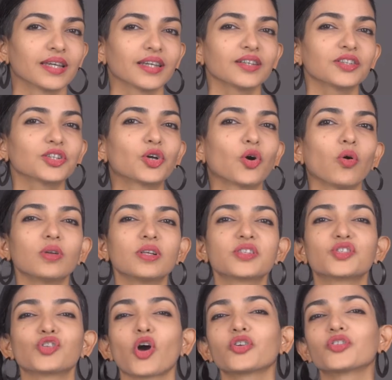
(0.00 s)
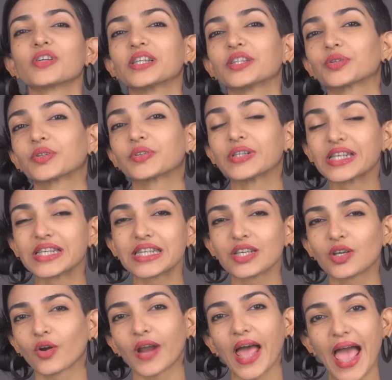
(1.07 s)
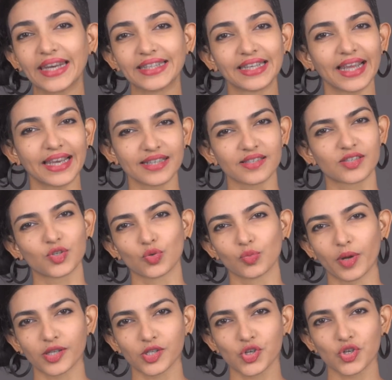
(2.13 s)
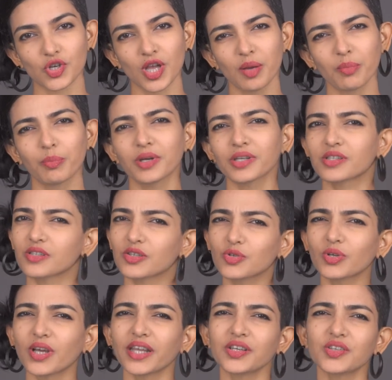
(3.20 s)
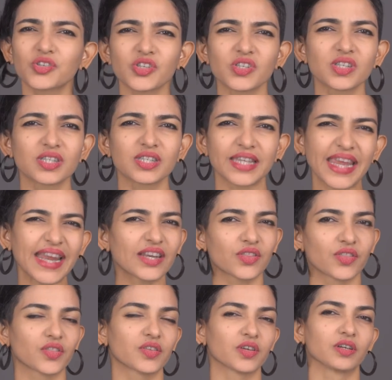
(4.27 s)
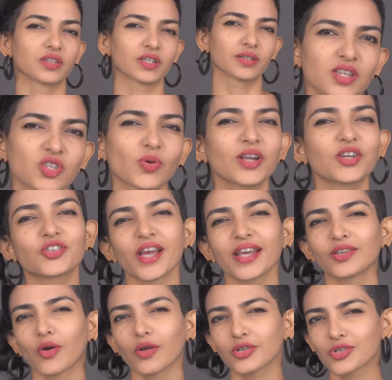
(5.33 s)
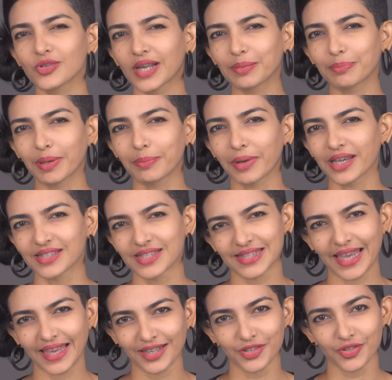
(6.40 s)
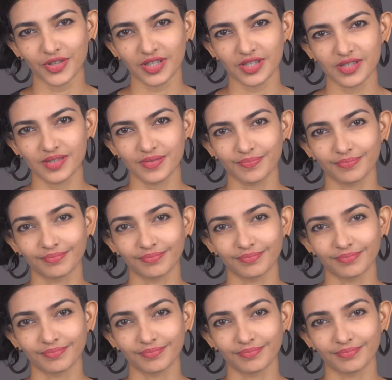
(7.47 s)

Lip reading: Here the goal is not really to critique or analyze too much, but to kind of just state the theory. So I'll try not to let my biases get into this.